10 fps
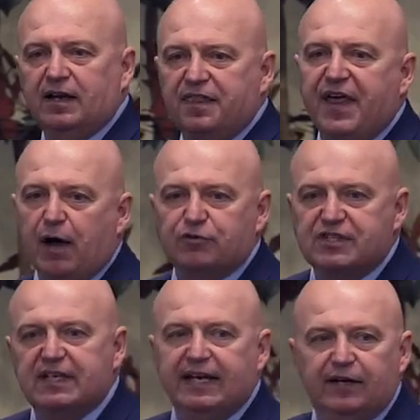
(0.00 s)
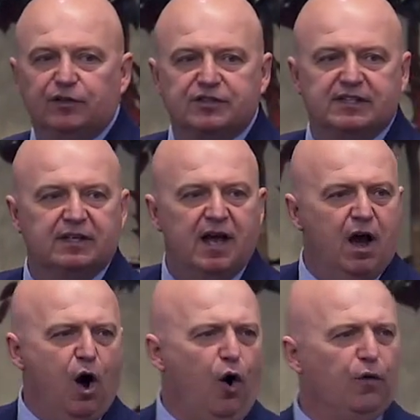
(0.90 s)
1,000 hills and
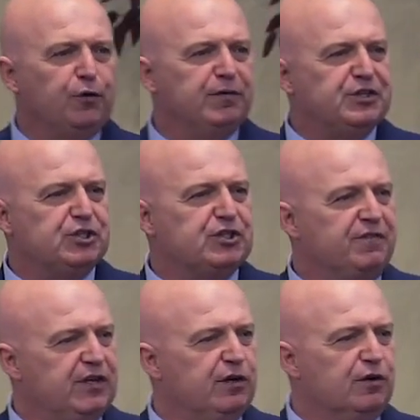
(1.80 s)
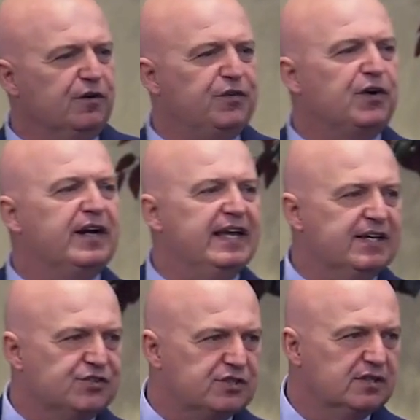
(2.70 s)
all the riches of the earth are
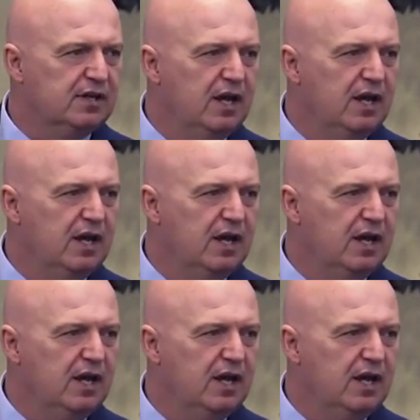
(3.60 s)
His.